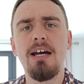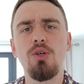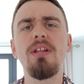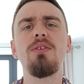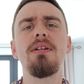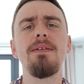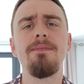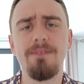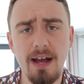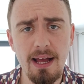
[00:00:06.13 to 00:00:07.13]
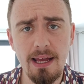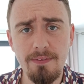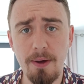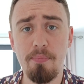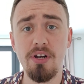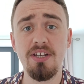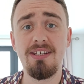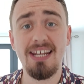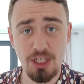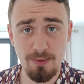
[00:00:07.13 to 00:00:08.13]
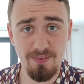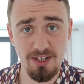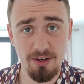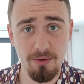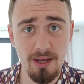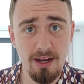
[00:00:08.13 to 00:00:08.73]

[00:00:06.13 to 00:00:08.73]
2025 prediction video.